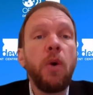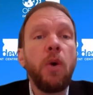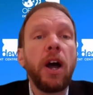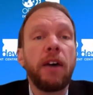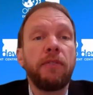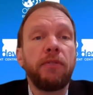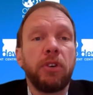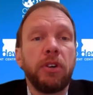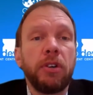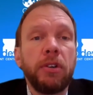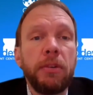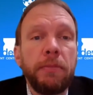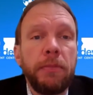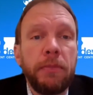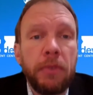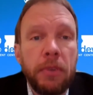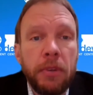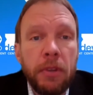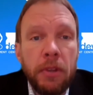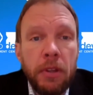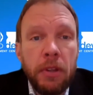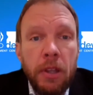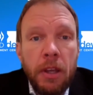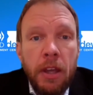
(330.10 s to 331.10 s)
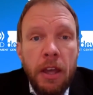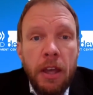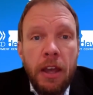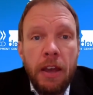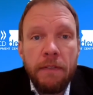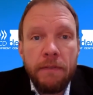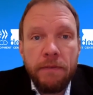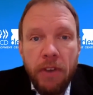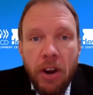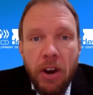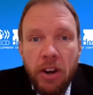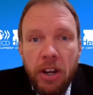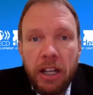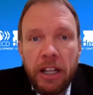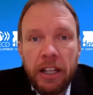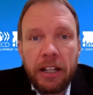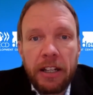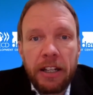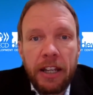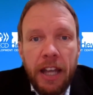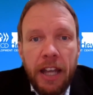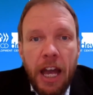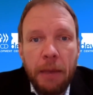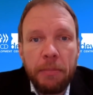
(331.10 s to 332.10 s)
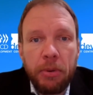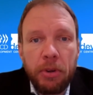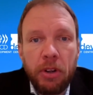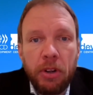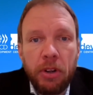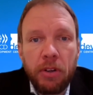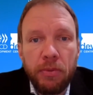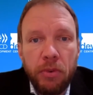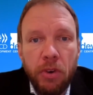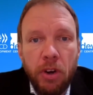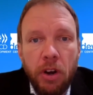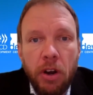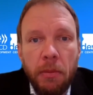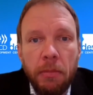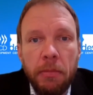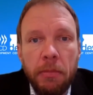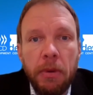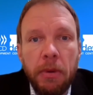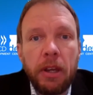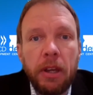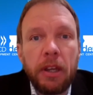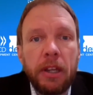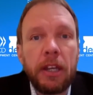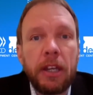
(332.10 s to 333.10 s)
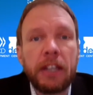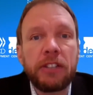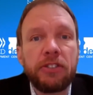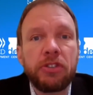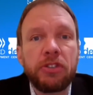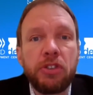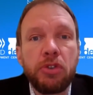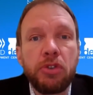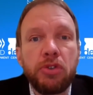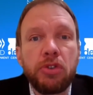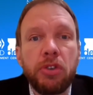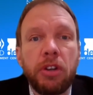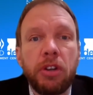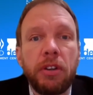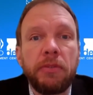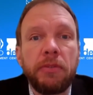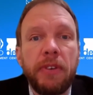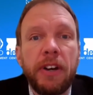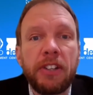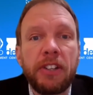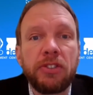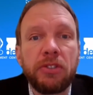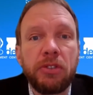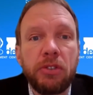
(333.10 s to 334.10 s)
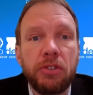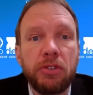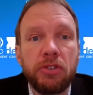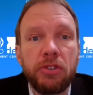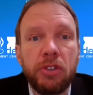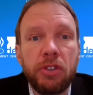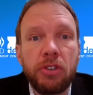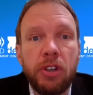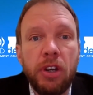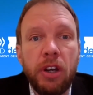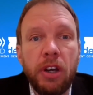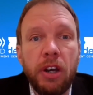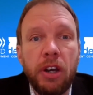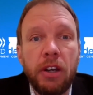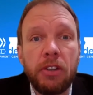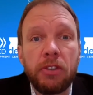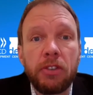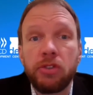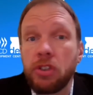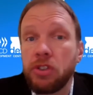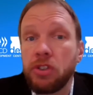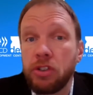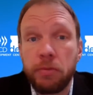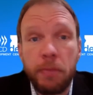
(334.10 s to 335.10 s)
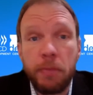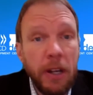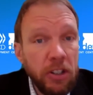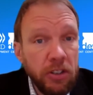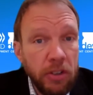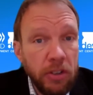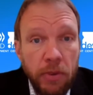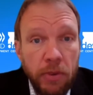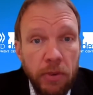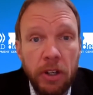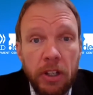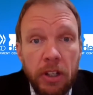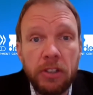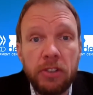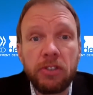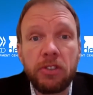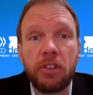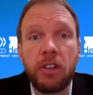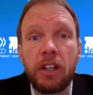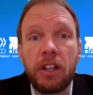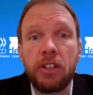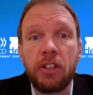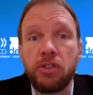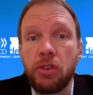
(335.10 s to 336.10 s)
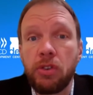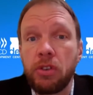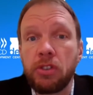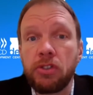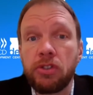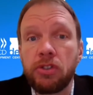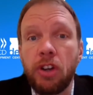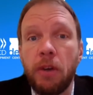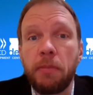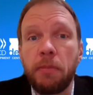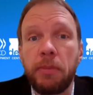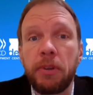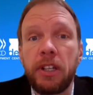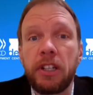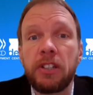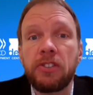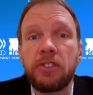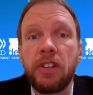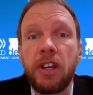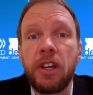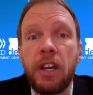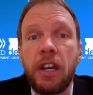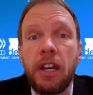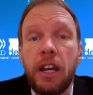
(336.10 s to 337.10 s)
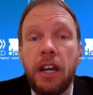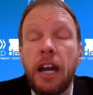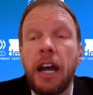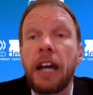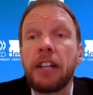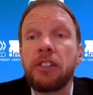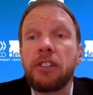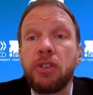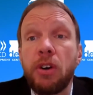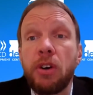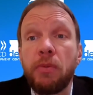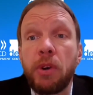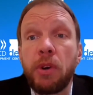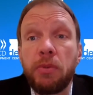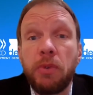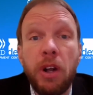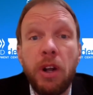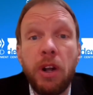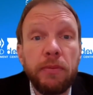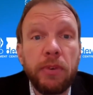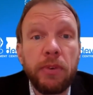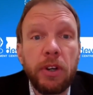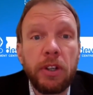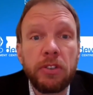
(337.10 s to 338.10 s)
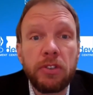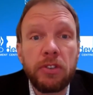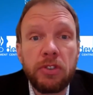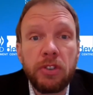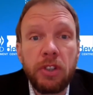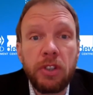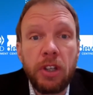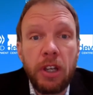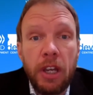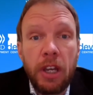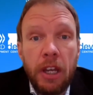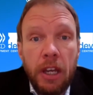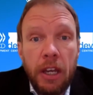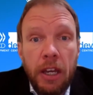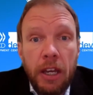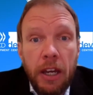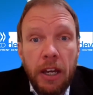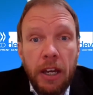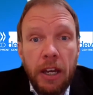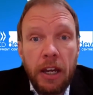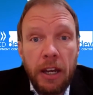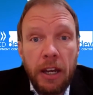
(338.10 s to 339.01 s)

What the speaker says: However, very little capital from institutional investors, such as pension funds, insurance companies, and sovereign wealth funds,